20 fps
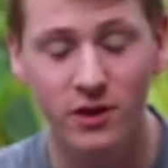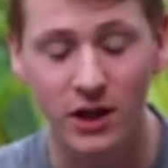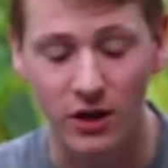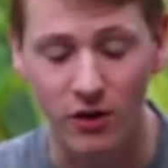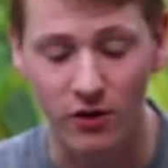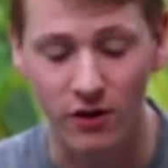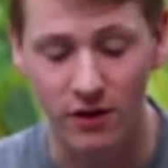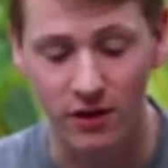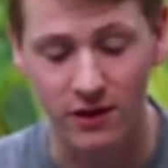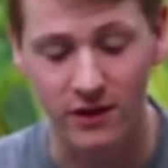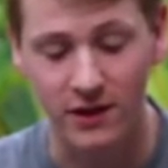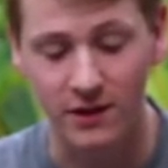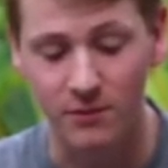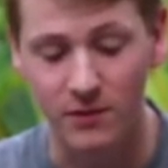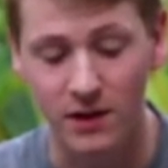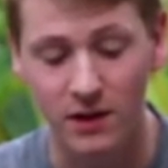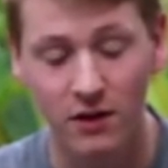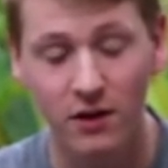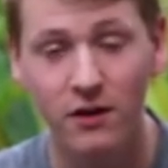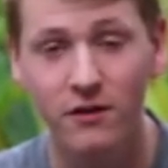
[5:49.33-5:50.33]
a recurrent
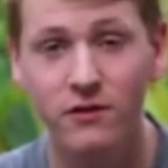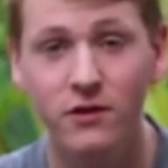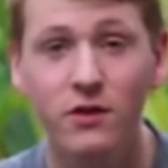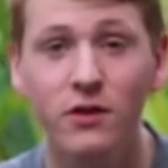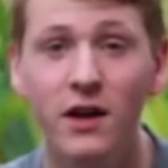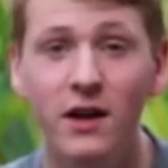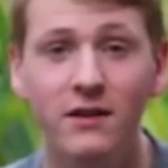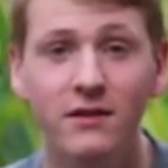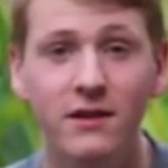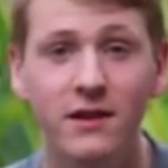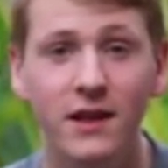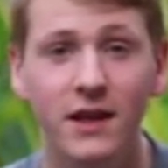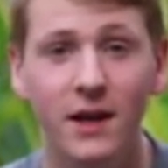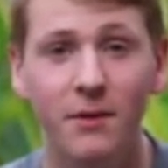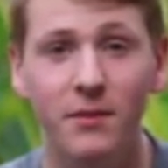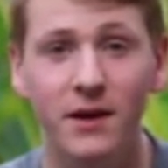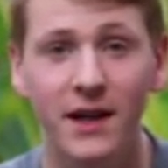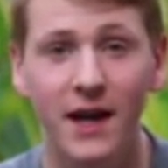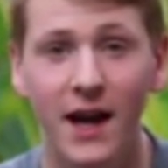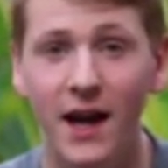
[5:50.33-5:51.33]
theme. A lot of you guys think
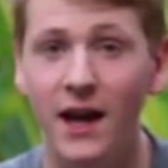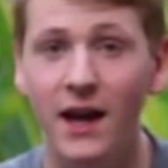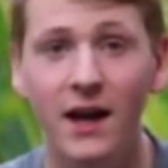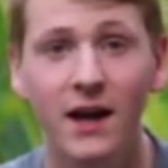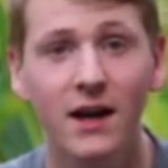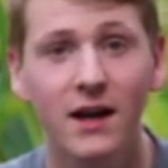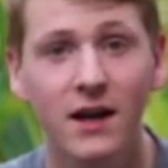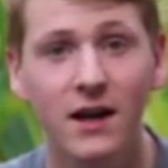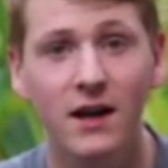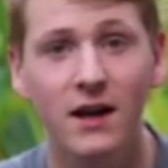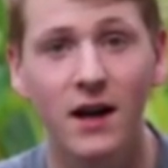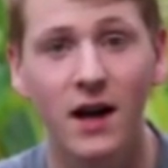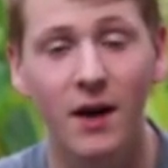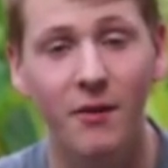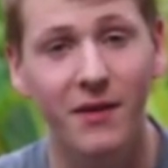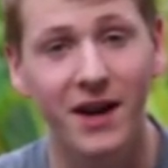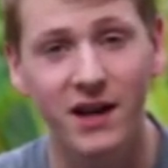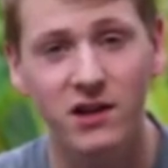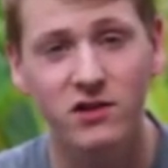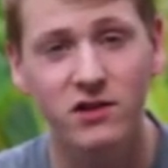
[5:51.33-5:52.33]
I'm gay.
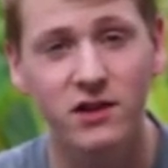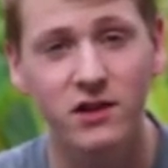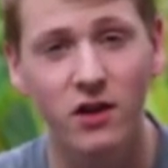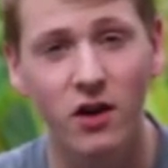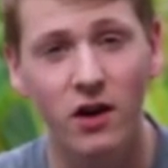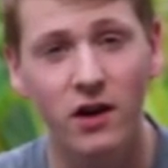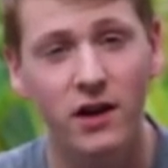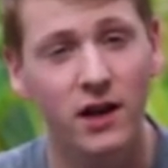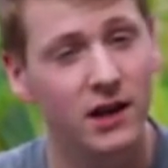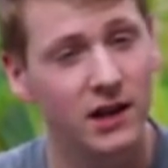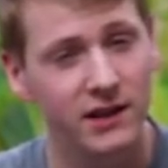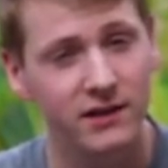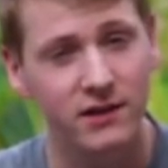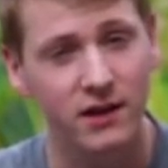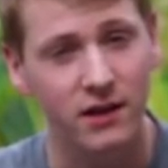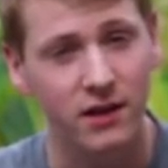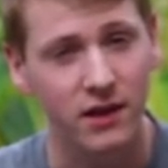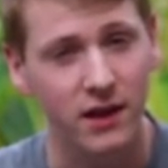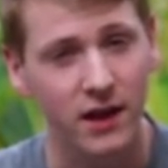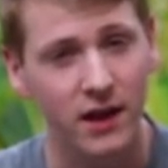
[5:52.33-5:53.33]
I'm actually not, at
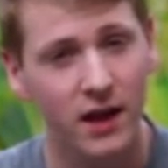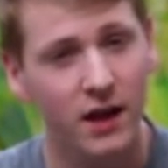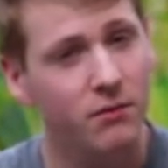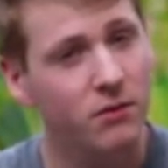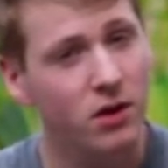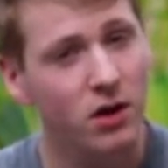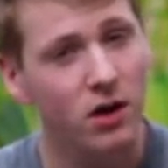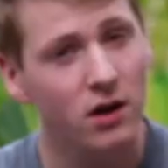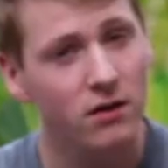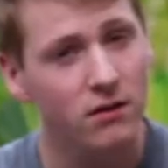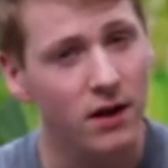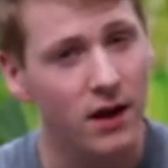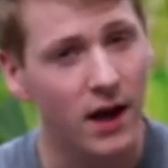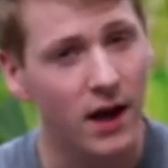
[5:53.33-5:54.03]
least I think I'm not.